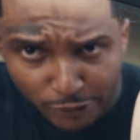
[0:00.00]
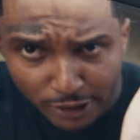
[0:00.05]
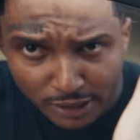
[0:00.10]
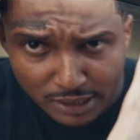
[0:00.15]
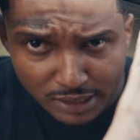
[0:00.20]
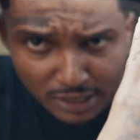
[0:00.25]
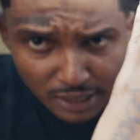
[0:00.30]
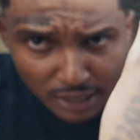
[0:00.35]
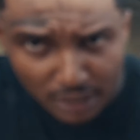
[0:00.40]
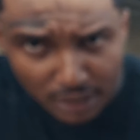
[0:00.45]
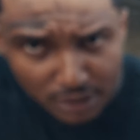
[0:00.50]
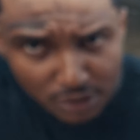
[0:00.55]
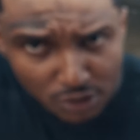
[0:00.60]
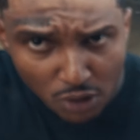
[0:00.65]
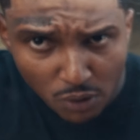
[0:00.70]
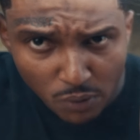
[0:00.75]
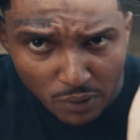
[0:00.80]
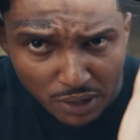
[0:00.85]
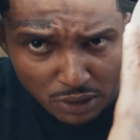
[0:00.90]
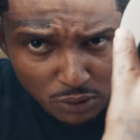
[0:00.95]
fresh cut, you
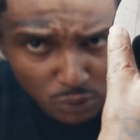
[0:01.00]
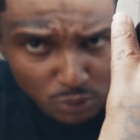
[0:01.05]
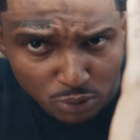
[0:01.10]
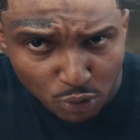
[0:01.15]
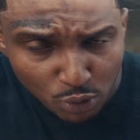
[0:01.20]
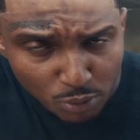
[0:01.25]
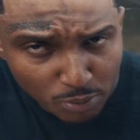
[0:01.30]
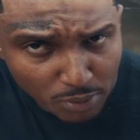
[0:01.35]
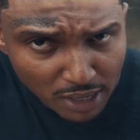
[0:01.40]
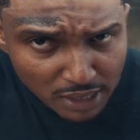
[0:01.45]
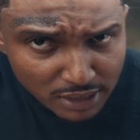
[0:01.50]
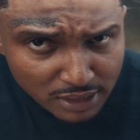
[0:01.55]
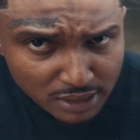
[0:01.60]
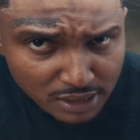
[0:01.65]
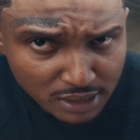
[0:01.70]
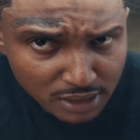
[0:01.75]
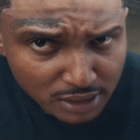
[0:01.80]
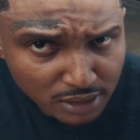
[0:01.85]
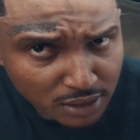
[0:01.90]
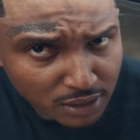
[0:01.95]
don't want to do too
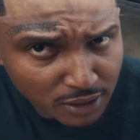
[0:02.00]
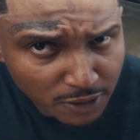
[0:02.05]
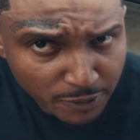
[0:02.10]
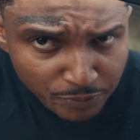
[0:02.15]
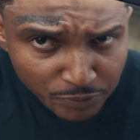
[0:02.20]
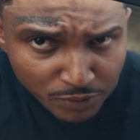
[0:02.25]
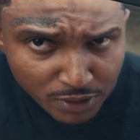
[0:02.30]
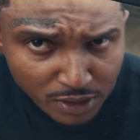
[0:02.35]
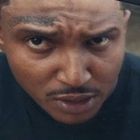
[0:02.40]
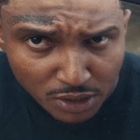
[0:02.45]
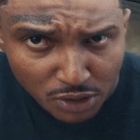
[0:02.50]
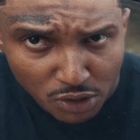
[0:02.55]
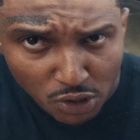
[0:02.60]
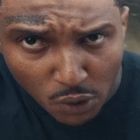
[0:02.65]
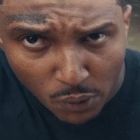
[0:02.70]
much. You